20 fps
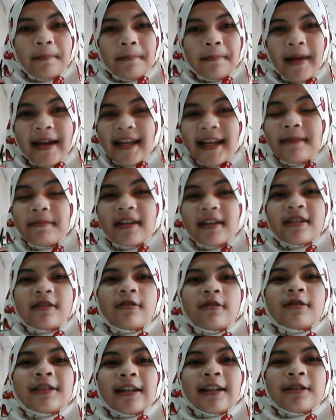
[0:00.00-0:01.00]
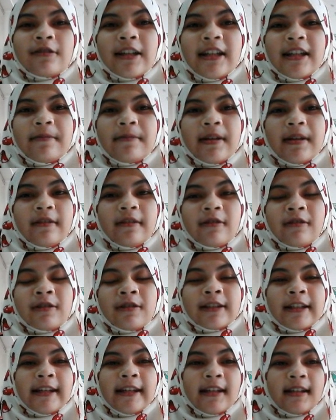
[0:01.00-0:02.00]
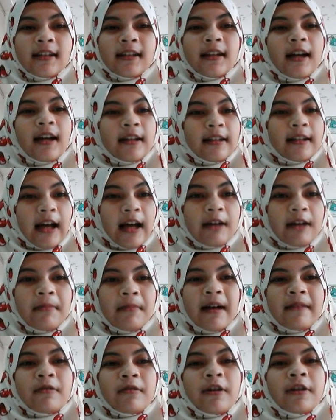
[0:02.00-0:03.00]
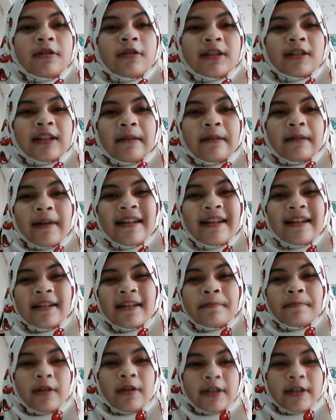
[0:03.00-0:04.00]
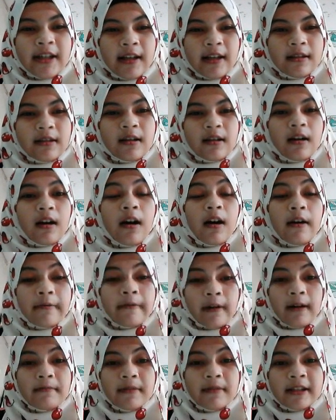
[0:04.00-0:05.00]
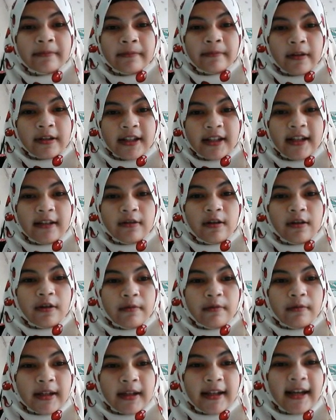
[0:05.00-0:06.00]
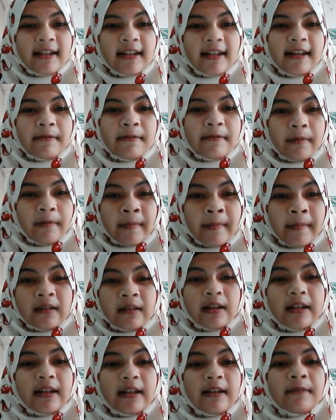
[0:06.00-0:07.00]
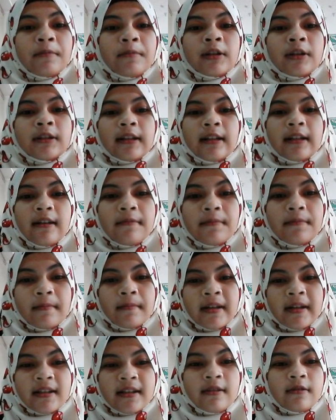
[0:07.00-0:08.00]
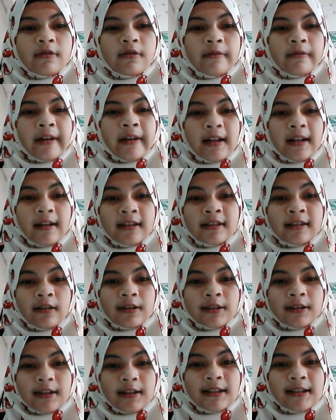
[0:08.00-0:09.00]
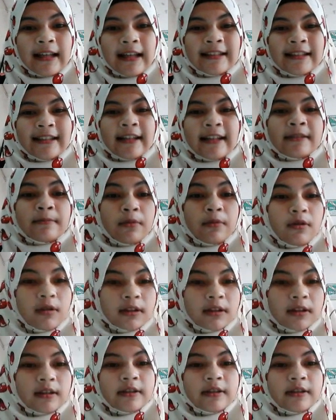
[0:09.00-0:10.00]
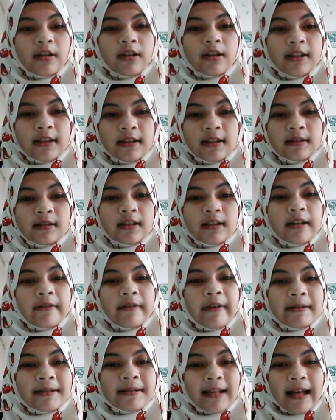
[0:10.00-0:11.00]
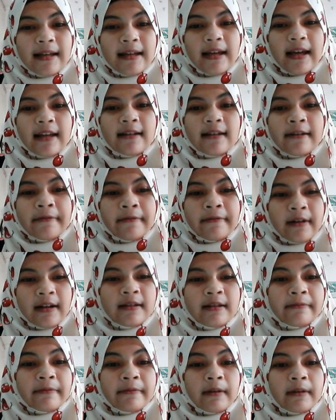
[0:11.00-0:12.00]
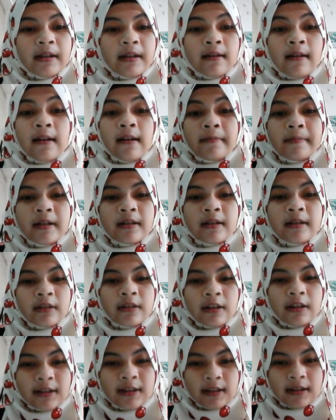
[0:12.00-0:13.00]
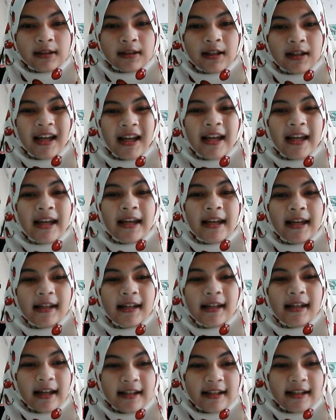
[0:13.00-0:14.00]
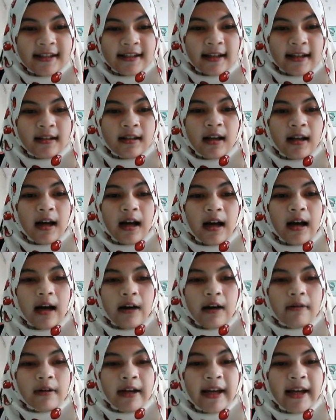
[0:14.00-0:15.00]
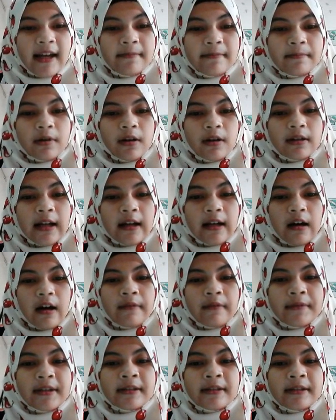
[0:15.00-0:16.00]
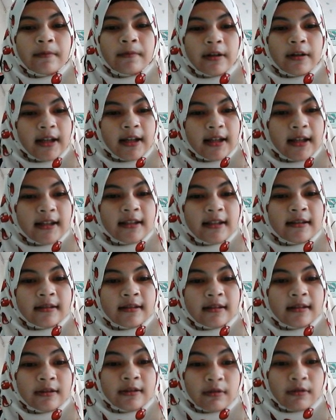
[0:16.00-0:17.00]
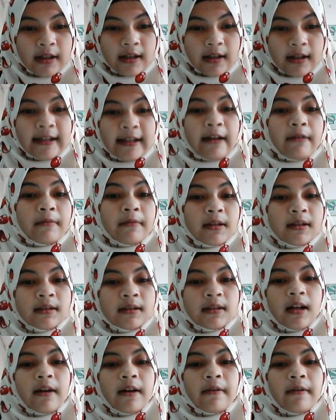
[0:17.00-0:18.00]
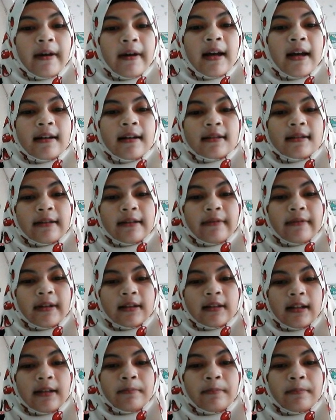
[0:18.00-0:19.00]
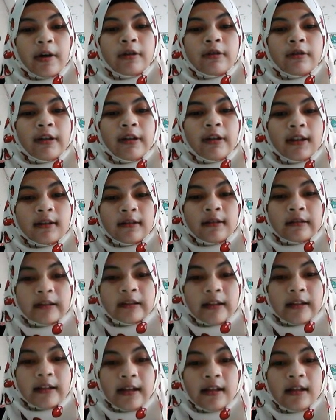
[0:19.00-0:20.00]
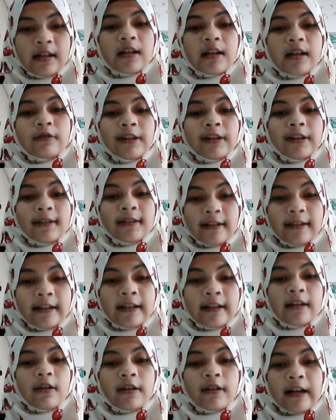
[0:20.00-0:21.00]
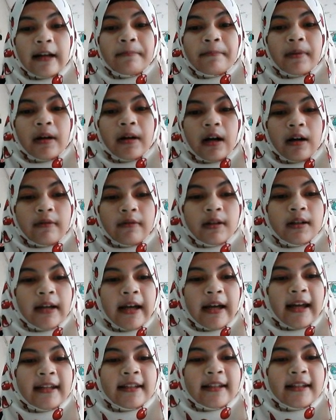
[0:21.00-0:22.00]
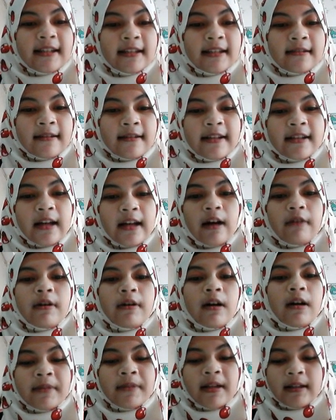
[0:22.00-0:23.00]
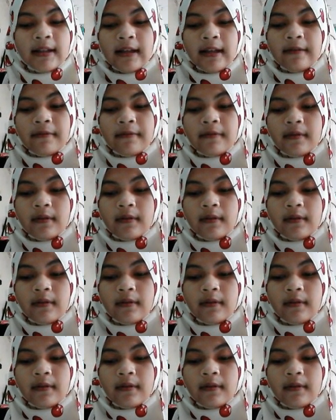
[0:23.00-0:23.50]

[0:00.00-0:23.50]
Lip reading: my name is Nur Sazwani binti Lutfi. Now I'm going to summarize the project. From this project, we get important information to various sources such as books, journal, website, and reference from the reliable sources. In addition, our end product of this project is sugar that was 570.23 kg per hour, and this reached our objective.